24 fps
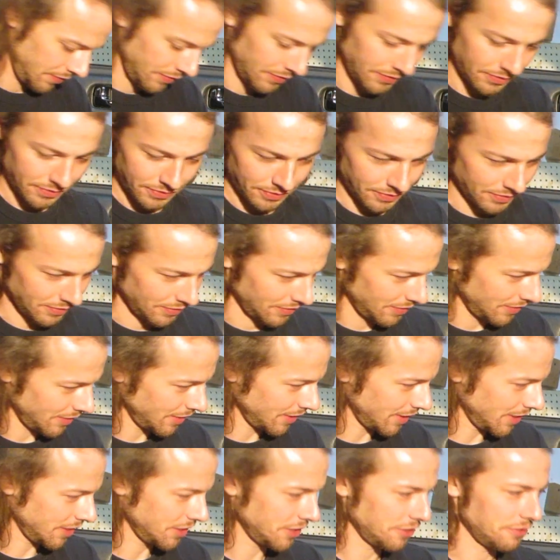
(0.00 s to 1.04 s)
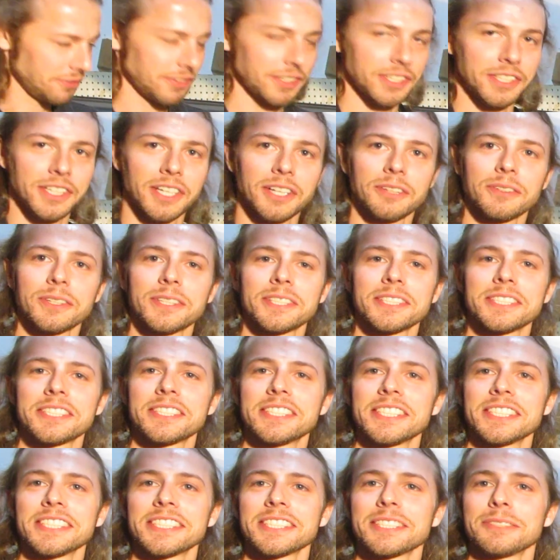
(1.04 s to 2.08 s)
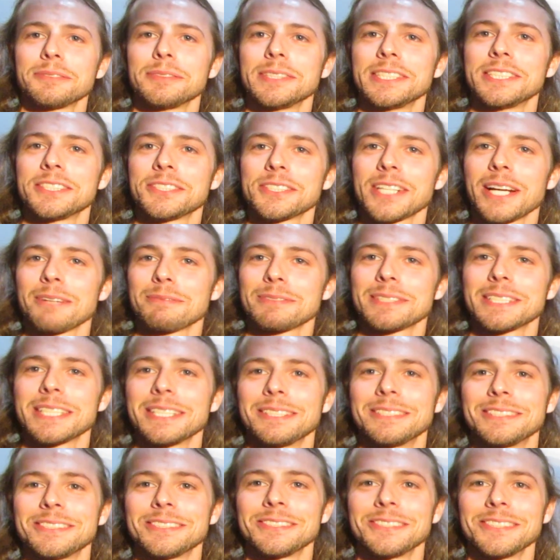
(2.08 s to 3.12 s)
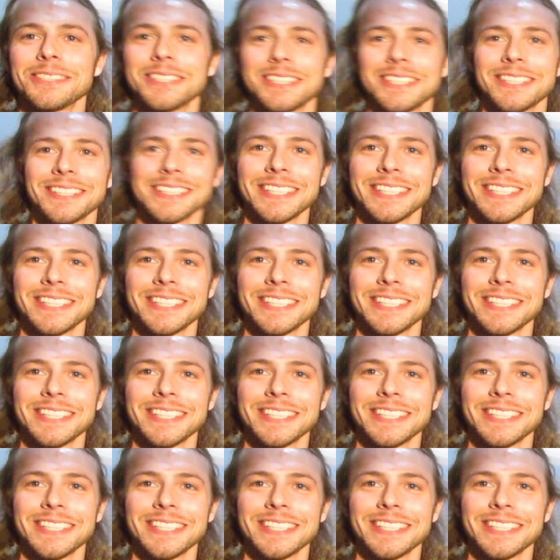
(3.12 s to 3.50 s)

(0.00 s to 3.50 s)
I should figure out where this thing's gonna be strapped in sooner than